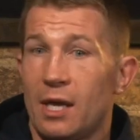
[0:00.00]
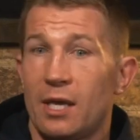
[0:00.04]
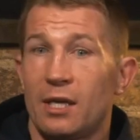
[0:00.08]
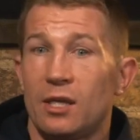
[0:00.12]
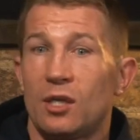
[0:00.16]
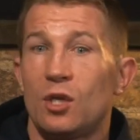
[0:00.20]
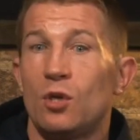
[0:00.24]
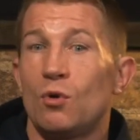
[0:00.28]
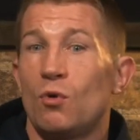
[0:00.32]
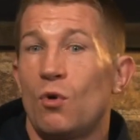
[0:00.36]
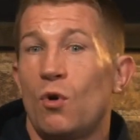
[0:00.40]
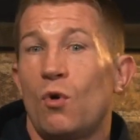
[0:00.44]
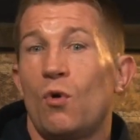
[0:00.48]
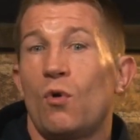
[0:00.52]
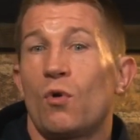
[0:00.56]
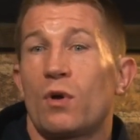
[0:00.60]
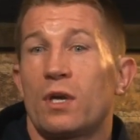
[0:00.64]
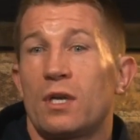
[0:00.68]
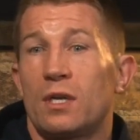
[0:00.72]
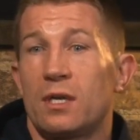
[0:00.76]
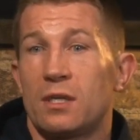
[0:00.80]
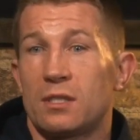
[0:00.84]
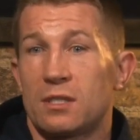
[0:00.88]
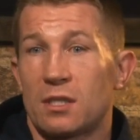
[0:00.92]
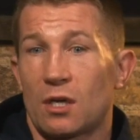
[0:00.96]
Mm. Hugh
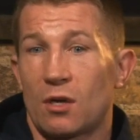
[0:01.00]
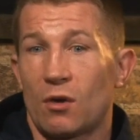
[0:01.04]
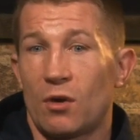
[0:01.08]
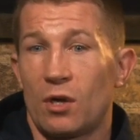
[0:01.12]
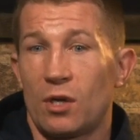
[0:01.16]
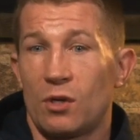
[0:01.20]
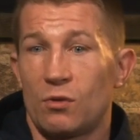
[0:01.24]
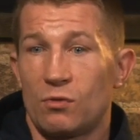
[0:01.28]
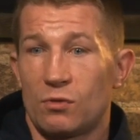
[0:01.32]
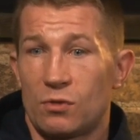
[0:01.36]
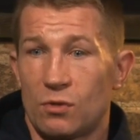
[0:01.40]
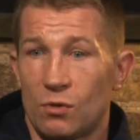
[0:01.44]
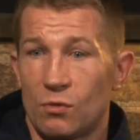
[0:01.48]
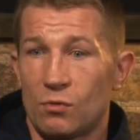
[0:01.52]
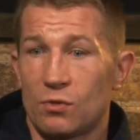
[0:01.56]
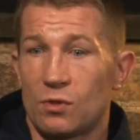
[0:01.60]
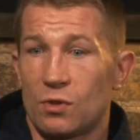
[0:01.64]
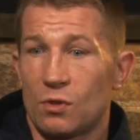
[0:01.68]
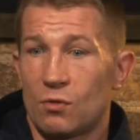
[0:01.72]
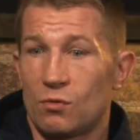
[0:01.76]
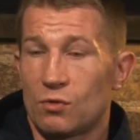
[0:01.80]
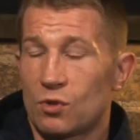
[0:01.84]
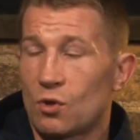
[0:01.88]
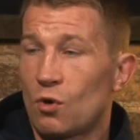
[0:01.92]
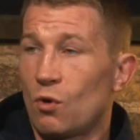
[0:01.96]
Hogan is a guy who's who's
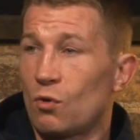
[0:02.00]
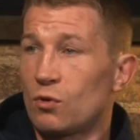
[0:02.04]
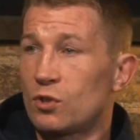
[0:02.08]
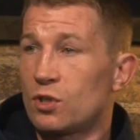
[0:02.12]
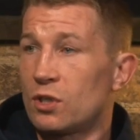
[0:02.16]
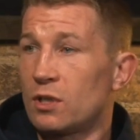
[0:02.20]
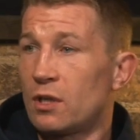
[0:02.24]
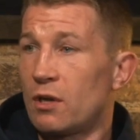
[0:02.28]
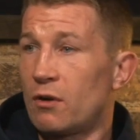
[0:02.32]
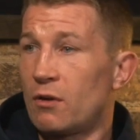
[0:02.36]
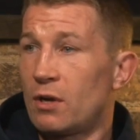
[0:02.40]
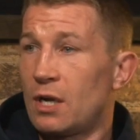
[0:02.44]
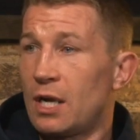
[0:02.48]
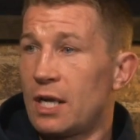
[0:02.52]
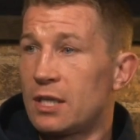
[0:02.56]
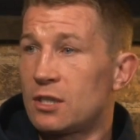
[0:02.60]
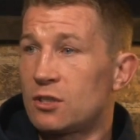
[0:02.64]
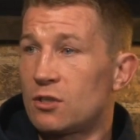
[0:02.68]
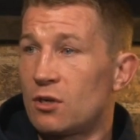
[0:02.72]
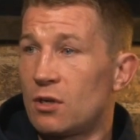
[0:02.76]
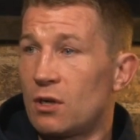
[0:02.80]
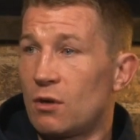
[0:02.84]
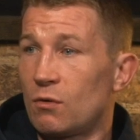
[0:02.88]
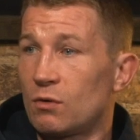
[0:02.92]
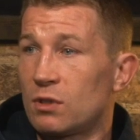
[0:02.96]
who's coaching there in
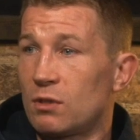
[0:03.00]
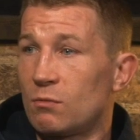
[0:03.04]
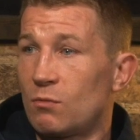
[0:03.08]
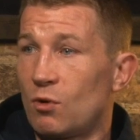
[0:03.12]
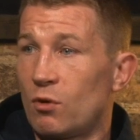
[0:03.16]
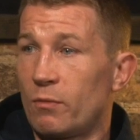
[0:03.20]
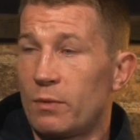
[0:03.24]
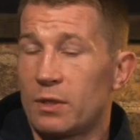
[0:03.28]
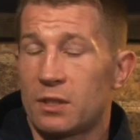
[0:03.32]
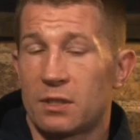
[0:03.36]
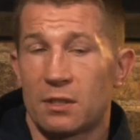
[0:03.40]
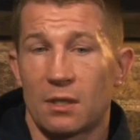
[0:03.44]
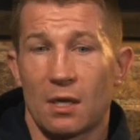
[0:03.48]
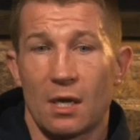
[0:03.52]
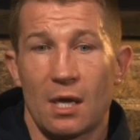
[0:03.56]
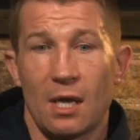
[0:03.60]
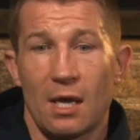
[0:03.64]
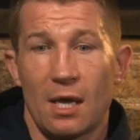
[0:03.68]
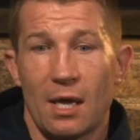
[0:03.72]
Leinster now at the moment.